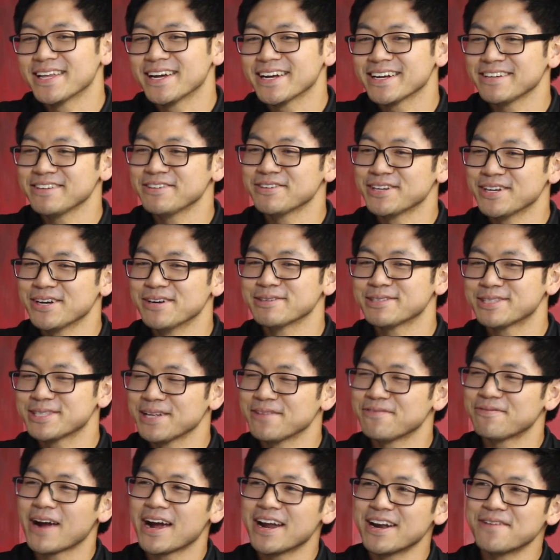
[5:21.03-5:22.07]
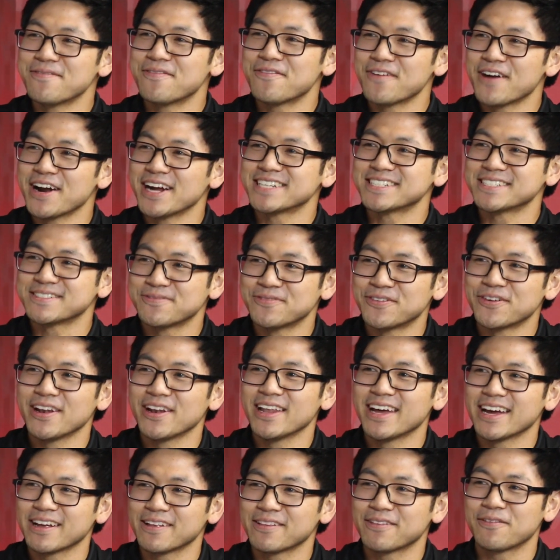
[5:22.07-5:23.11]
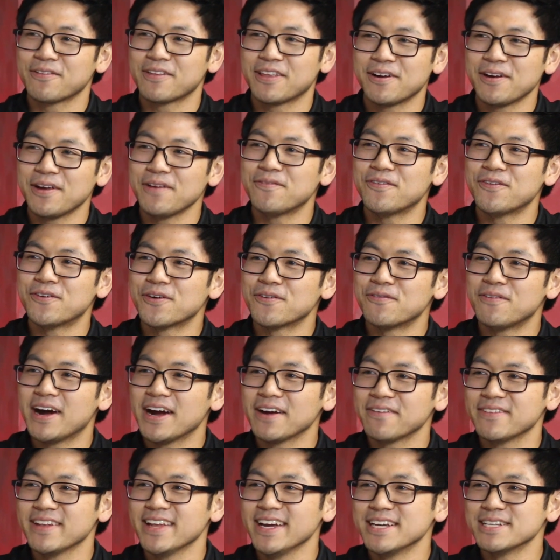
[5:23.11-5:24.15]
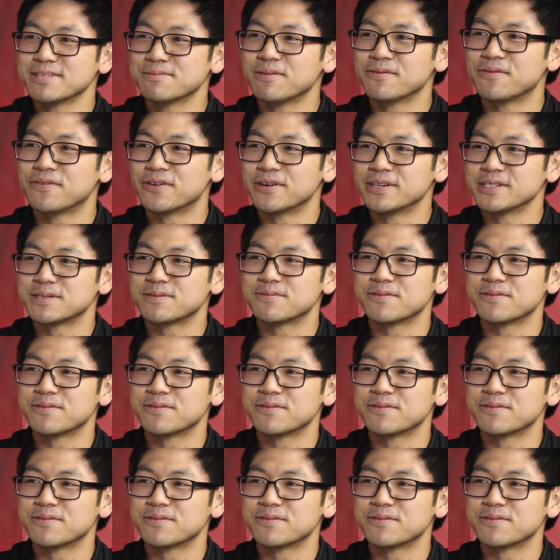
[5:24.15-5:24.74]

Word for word: like you know still kind of fresh yeah. for like three, four, five days before it's